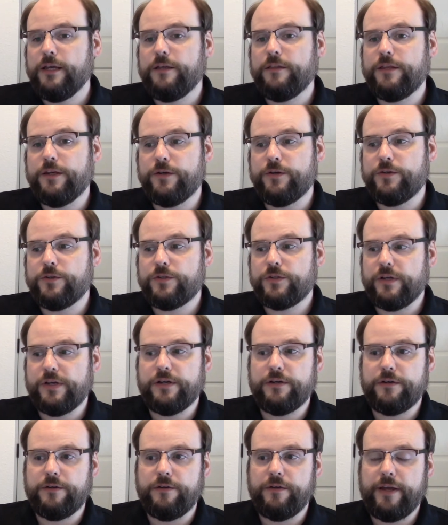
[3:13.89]
There's
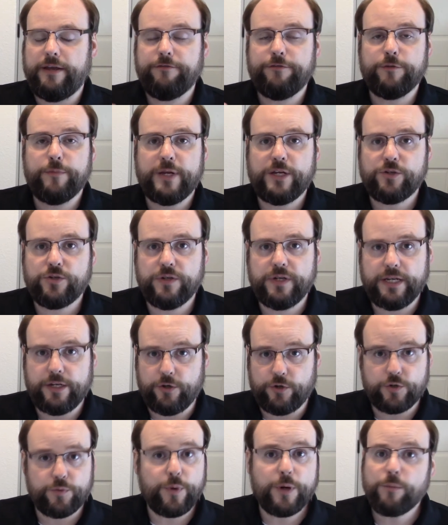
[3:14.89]
information in
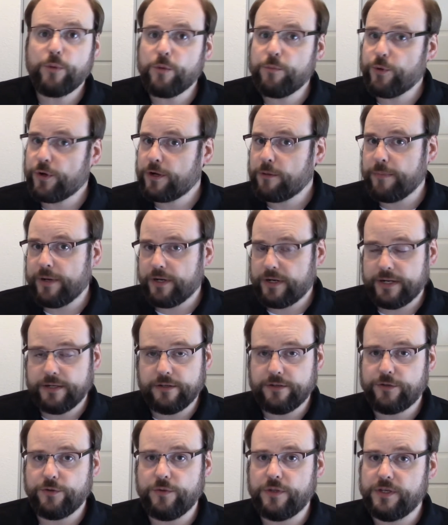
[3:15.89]
your Springboard book about how
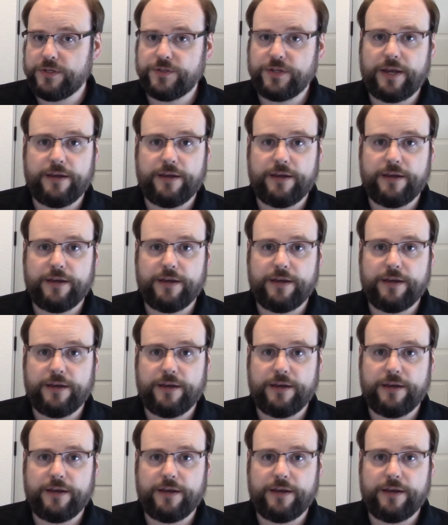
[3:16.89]
to do this.